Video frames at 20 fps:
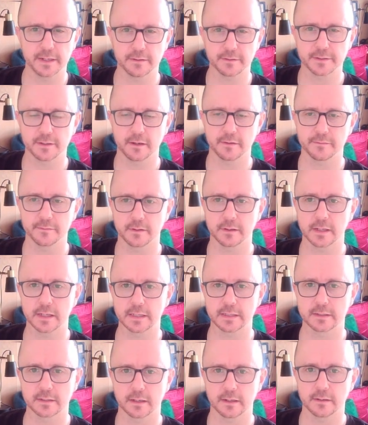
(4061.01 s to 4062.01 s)
so from the
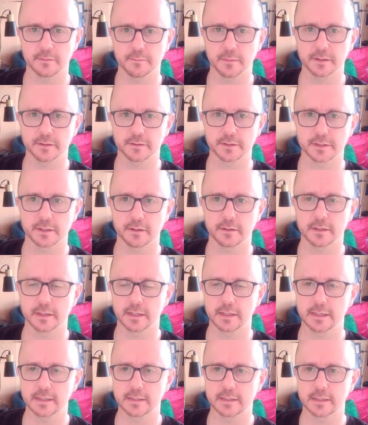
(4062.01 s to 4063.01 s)
last kind of month or so that I
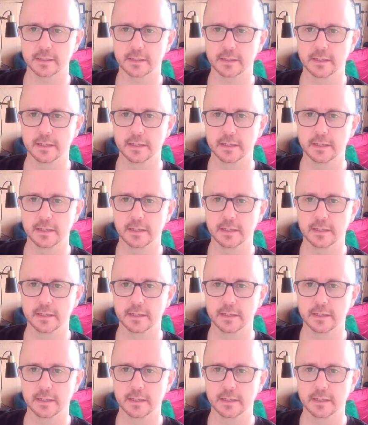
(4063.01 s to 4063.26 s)
need to